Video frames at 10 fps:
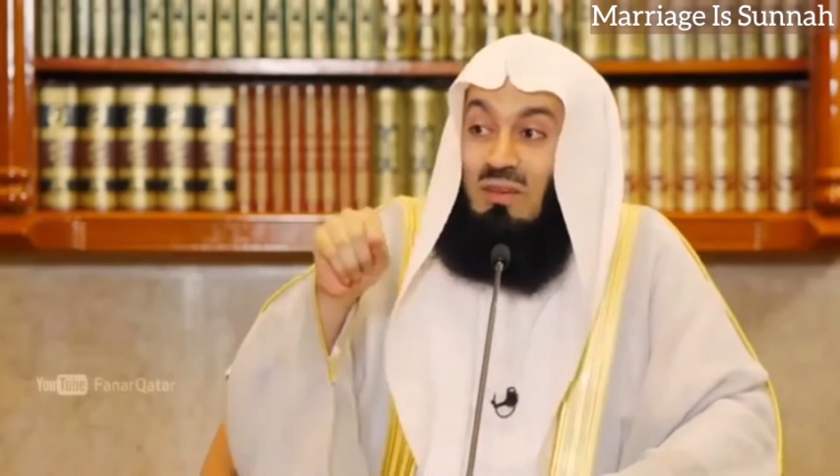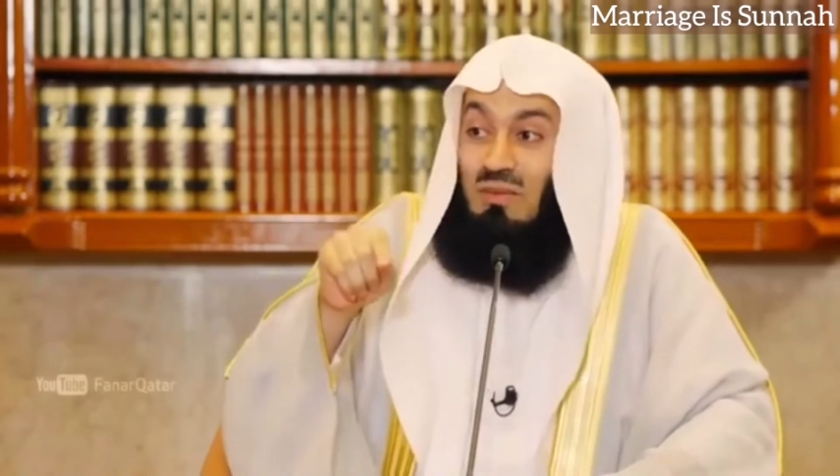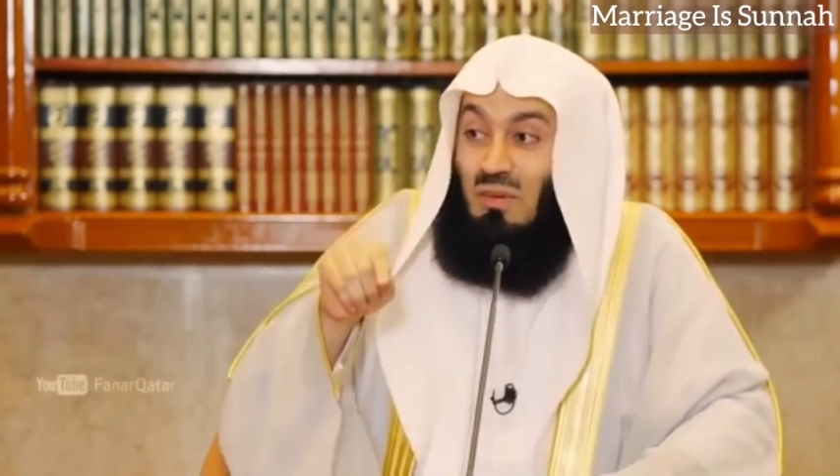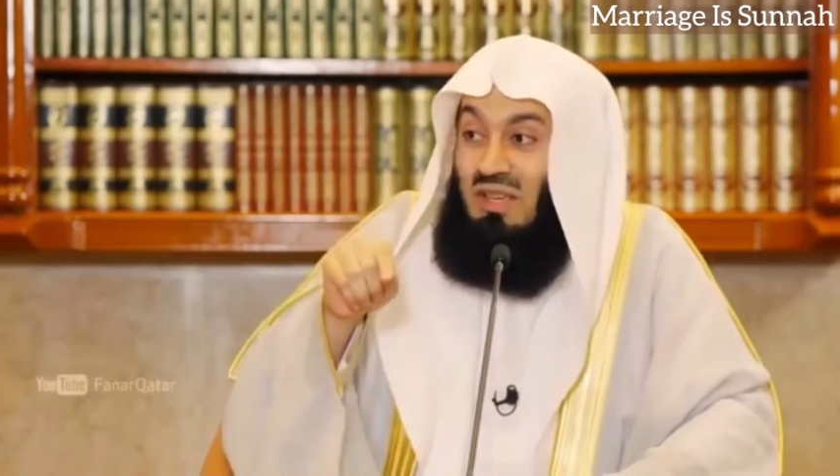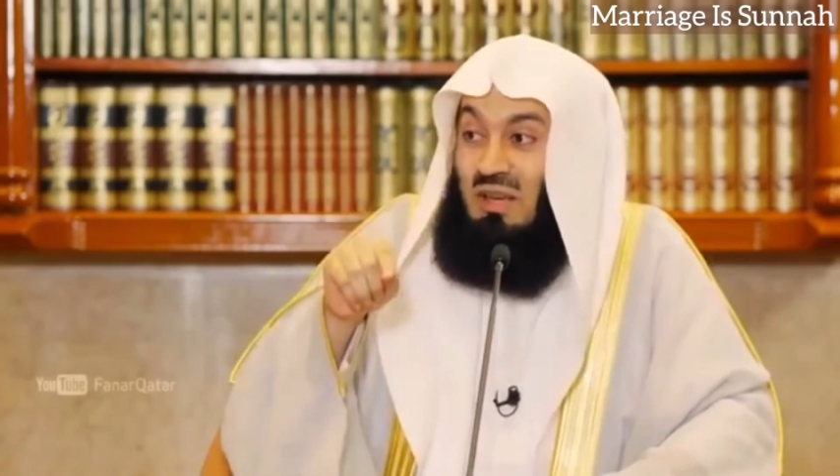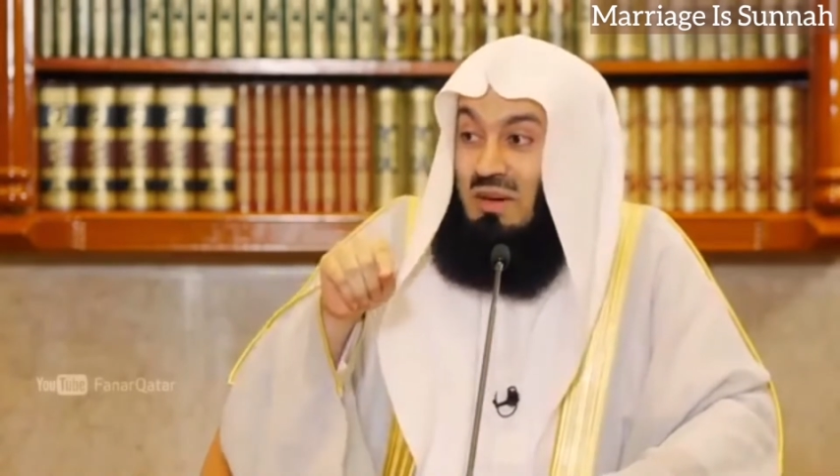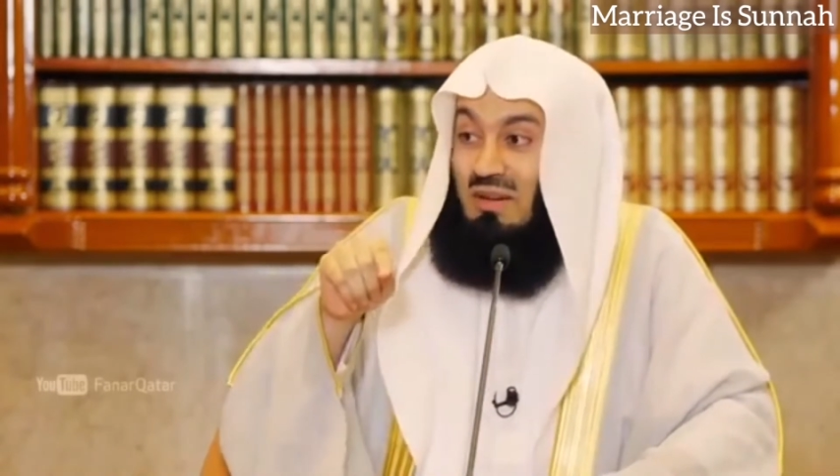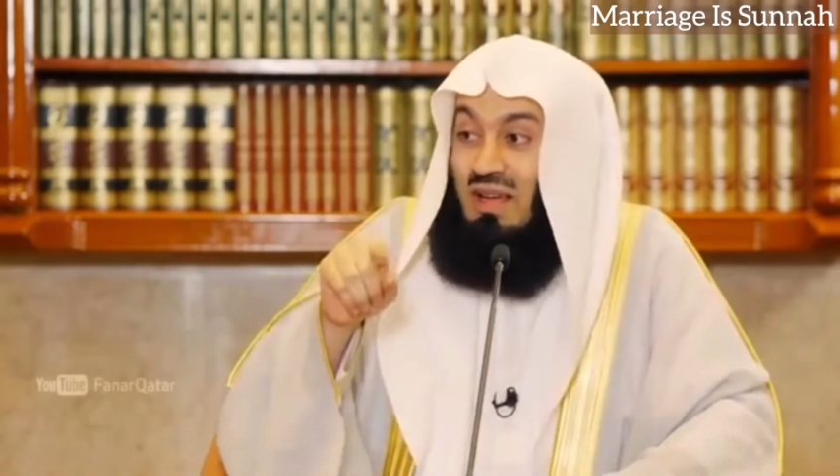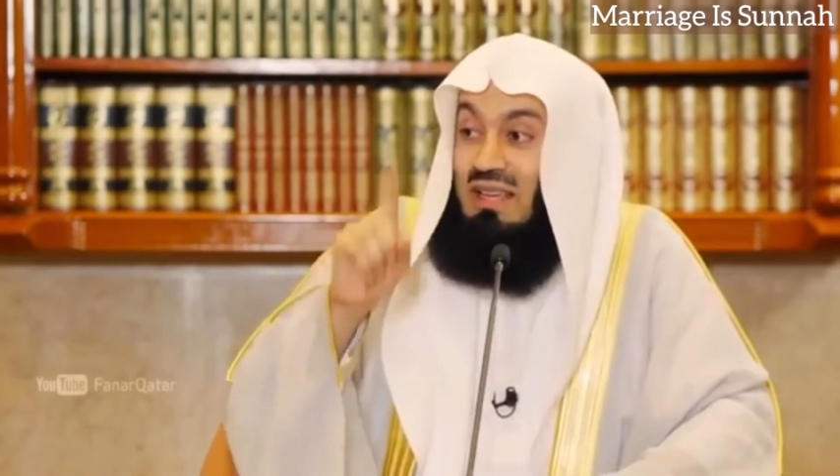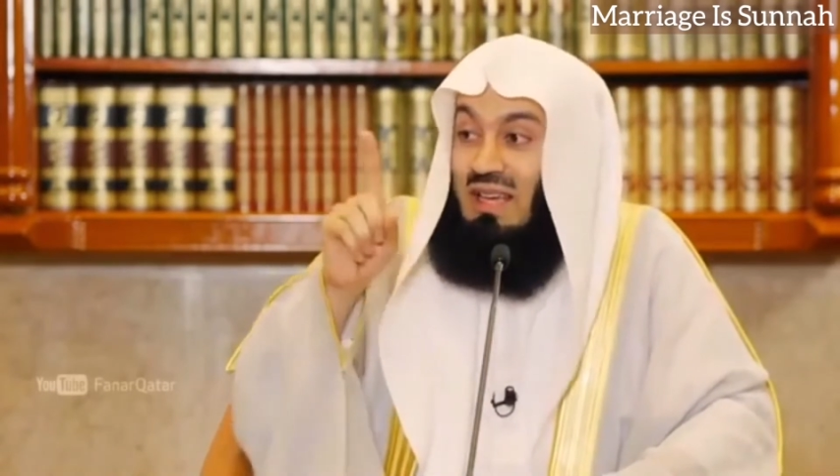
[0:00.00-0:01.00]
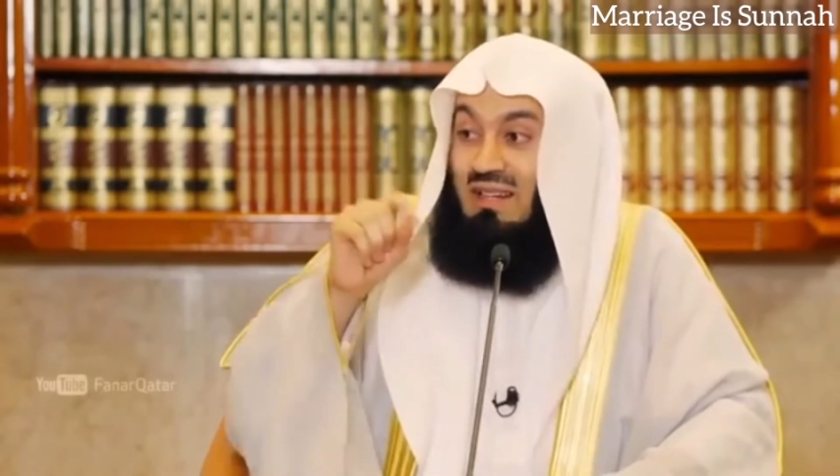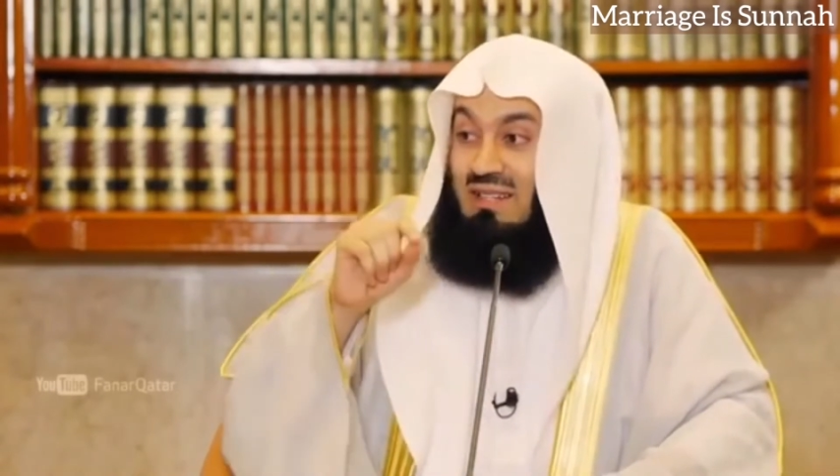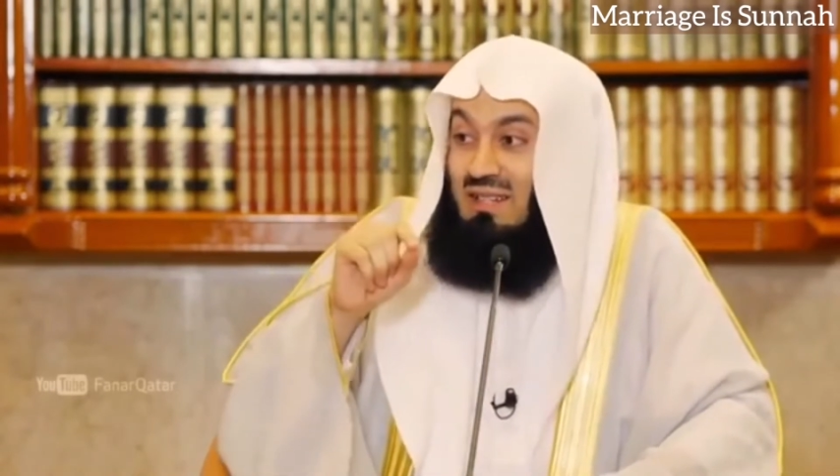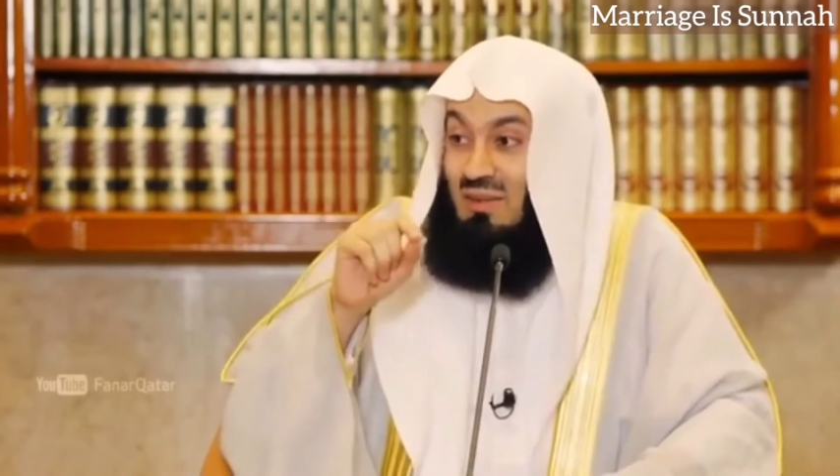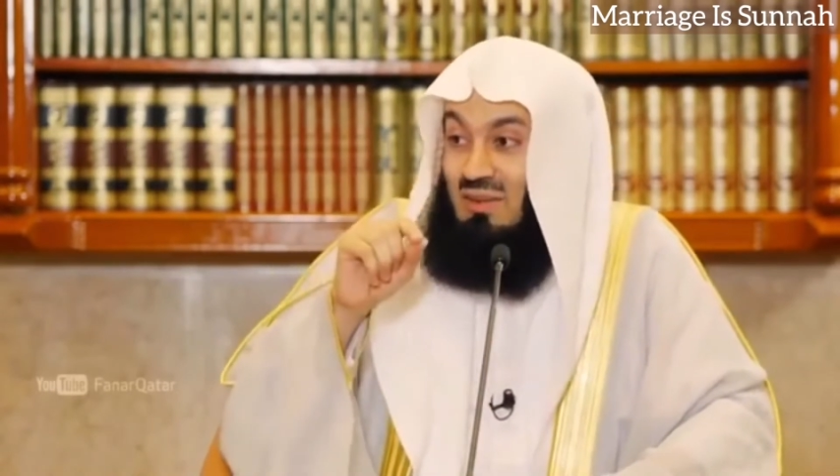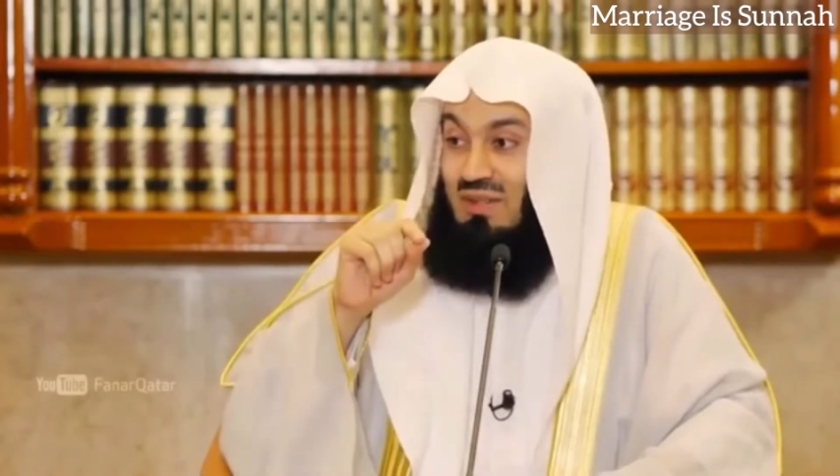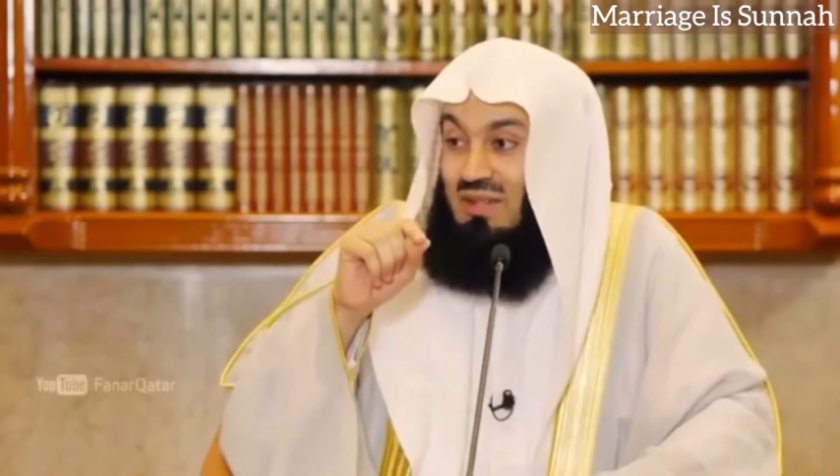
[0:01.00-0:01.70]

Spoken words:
I'm talking about. I guarantee you.